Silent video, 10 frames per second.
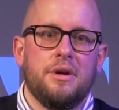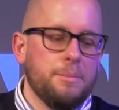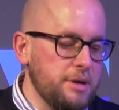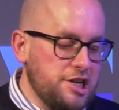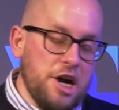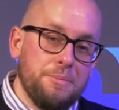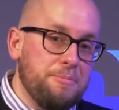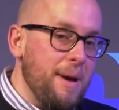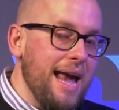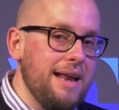But Job's
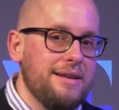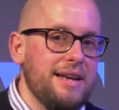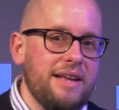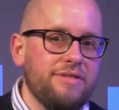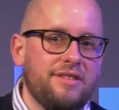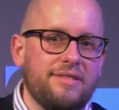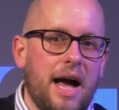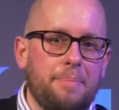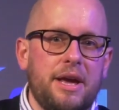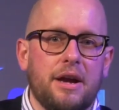pain didn't even
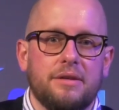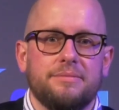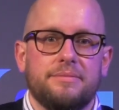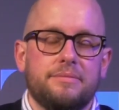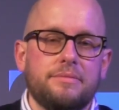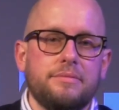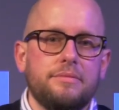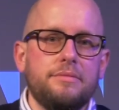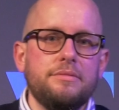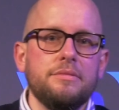stop here.
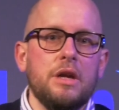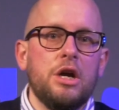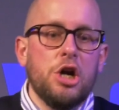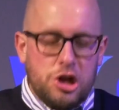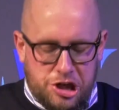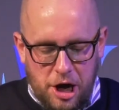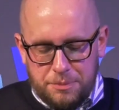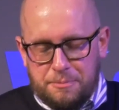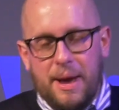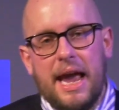
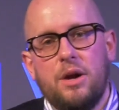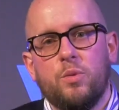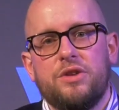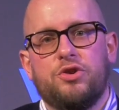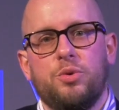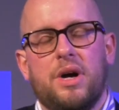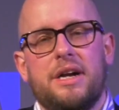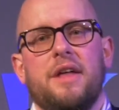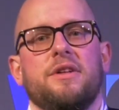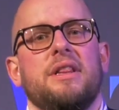Job's pain went to
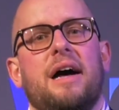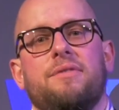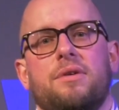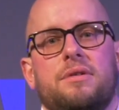another level.